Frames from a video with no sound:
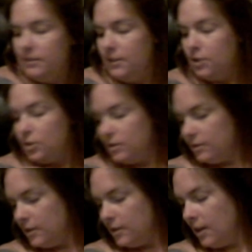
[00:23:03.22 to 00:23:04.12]

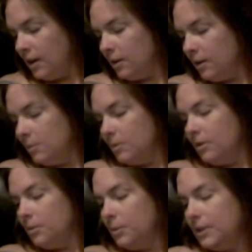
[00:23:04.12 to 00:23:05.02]
there's a lot going
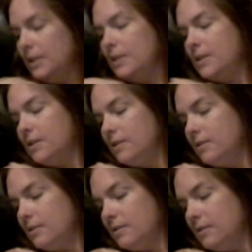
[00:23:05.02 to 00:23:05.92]
on with this,
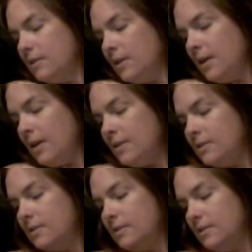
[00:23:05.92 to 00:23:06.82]

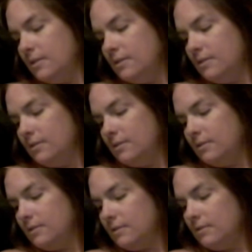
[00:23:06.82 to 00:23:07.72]
and
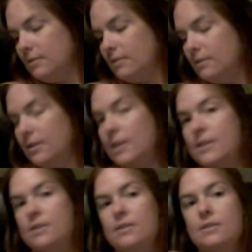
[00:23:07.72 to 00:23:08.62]

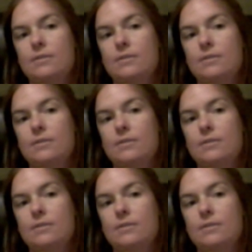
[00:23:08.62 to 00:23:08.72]
it's